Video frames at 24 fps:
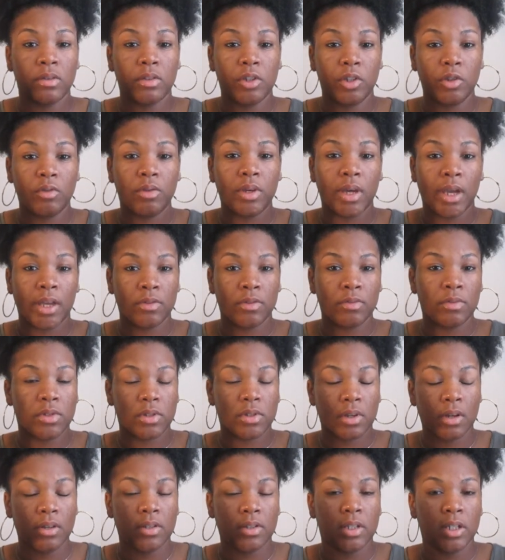you guys will
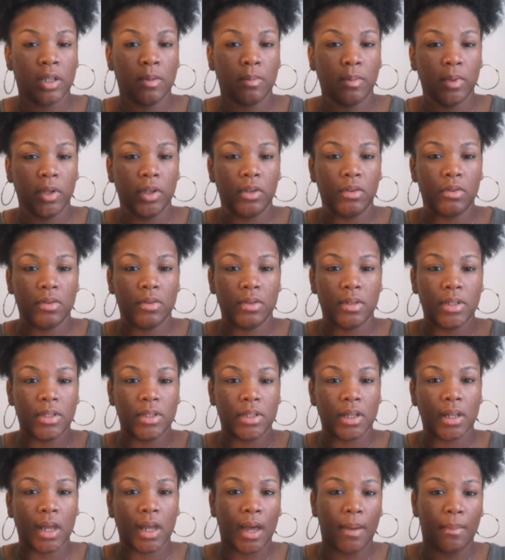start seeing me use these
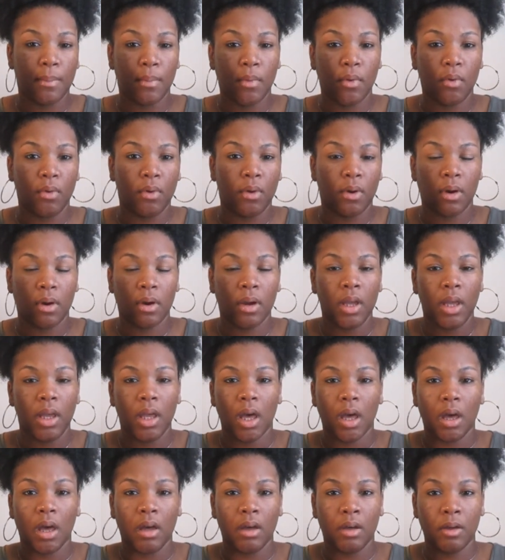a lot more
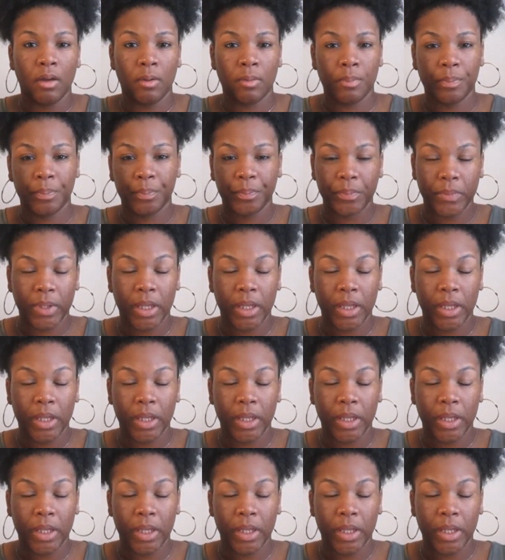um,